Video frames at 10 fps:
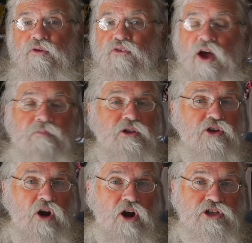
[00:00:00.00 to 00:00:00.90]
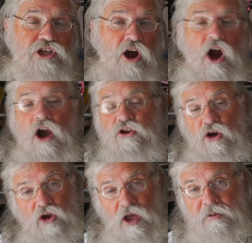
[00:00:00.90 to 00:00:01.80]
you've come to the RTR,
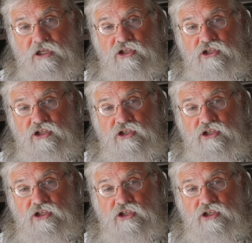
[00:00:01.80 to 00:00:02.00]
you're coming